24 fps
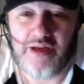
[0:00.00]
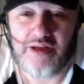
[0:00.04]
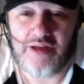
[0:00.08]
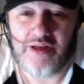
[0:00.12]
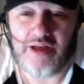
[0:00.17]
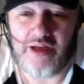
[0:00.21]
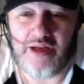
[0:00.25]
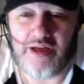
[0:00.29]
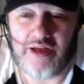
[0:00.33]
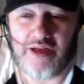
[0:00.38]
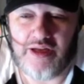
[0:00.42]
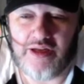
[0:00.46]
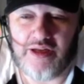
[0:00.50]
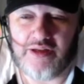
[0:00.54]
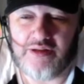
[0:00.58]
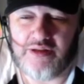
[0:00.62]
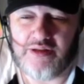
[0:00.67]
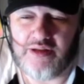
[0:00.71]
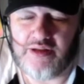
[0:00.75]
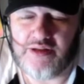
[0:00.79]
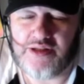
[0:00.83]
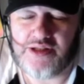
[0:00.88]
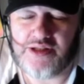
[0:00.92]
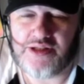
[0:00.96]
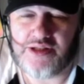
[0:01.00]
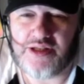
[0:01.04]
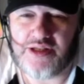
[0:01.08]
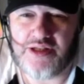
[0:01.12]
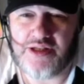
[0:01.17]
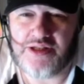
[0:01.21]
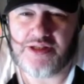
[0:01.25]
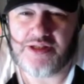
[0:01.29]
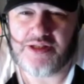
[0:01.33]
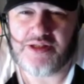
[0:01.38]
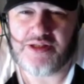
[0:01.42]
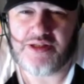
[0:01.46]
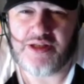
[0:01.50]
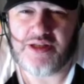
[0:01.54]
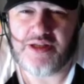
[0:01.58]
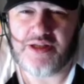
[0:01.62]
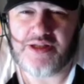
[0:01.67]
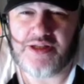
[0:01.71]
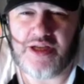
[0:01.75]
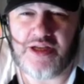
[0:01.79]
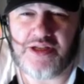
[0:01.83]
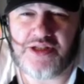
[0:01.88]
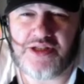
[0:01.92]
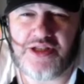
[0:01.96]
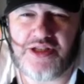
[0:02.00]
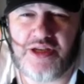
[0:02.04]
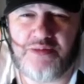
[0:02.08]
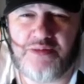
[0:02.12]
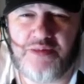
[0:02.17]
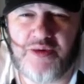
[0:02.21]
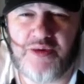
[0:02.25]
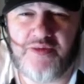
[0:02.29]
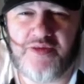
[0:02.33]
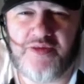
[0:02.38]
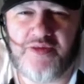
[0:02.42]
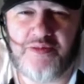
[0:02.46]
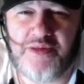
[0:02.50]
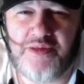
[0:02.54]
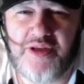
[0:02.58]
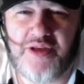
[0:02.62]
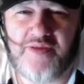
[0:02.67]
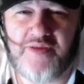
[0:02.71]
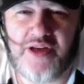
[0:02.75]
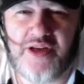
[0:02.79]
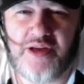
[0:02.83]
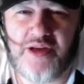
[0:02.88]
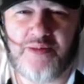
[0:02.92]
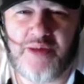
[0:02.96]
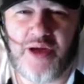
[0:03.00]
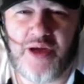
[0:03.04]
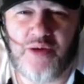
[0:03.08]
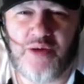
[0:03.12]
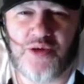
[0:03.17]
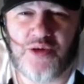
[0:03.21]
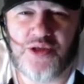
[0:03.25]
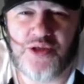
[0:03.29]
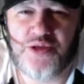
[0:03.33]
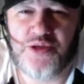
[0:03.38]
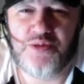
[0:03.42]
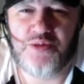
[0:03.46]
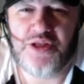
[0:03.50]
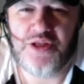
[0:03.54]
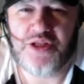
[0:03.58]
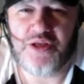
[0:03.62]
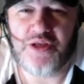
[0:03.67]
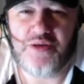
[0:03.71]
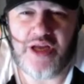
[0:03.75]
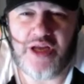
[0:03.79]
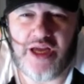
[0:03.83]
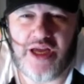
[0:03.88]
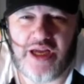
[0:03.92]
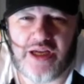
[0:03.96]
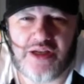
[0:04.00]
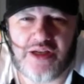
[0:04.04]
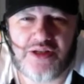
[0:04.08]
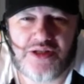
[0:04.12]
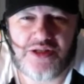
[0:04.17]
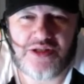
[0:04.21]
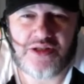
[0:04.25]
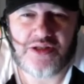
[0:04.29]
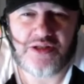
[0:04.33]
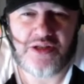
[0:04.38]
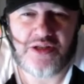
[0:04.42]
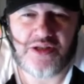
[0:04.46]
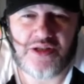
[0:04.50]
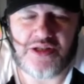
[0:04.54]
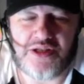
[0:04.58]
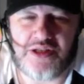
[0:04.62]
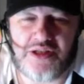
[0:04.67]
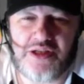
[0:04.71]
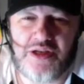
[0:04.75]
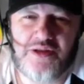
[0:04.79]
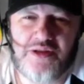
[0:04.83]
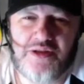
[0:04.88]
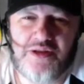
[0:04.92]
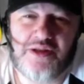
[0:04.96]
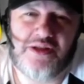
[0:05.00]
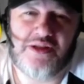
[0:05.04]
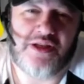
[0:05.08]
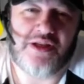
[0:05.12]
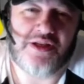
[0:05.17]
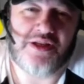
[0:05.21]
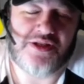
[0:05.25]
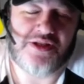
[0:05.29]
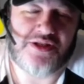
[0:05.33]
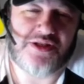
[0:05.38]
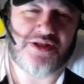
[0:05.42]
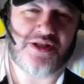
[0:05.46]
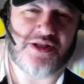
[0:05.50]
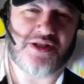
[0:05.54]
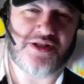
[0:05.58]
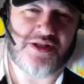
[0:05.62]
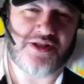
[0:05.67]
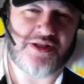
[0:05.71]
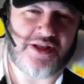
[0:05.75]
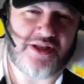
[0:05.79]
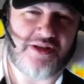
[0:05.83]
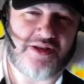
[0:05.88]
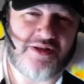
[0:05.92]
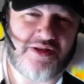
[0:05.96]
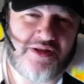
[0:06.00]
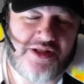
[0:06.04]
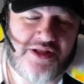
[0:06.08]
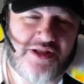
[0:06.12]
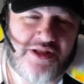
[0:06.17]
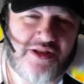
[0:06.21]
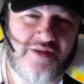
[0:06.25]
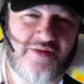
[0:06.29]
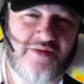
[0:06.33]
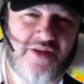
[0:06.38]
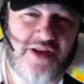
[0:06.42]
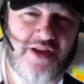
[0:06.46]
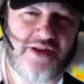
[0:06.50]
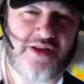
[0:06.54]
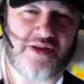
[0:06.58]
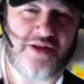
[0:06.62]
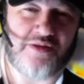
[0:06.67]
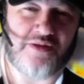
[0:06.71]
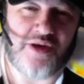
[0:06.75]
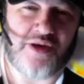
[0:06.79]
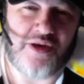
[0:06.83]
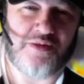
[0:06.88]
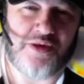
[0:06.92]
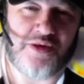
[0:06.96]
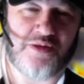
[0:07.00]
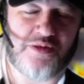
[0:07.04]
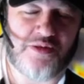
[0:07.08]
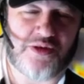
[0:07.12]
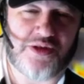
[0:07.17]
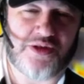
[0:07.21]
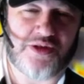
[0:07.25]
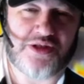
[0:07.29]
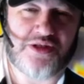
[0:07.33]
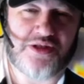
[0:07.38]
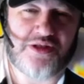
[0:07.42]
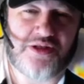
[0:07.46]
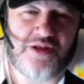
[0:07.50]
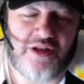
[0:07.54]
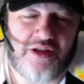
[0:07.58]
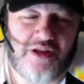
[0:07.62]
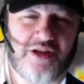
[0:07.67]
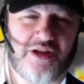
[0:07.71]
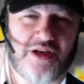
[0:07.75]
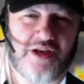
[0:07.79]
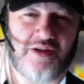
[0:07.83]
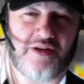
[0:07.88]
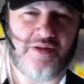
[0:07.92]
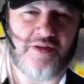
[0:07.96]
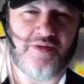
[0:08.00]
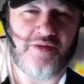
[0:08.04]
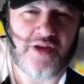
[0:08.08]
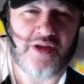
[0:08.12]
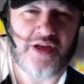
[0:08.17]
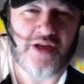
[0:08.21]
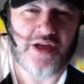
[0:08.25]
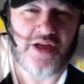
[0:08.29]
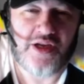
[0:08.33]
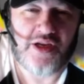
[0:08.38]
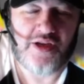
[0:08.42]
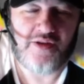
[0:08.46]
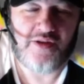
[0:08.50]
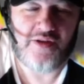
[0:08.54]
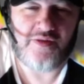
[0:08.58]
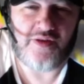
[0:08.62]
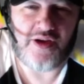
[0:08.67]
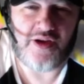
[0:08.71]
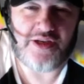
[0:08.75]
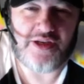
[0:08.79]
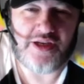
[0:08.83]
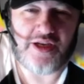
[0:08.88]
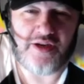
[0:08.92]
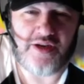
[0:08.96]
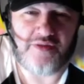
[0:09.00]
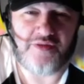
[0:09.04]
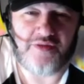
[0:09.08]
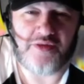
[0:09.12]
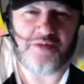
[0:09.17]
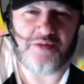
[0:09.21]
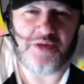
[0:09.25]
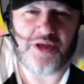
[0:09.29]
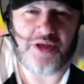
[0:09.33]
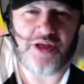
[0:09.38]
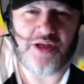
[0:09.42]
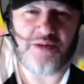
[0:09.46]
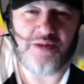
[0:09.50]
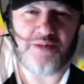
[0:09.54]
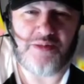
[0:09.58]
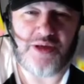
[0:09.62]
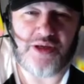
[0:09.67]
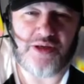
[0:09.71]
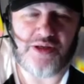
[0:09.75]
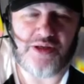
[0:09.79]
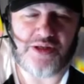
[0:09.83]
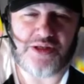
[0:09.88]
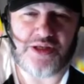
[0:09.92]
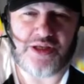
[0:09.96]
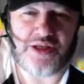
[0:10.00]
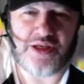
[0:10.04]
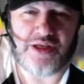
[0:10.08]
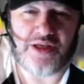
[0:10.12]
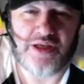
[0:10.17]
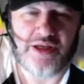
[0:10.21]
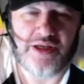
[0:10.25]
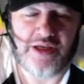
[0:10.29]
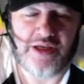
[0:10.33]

is that separate from the event about what do we do next? Because I know that there is an event that where we want to kind of find out from the community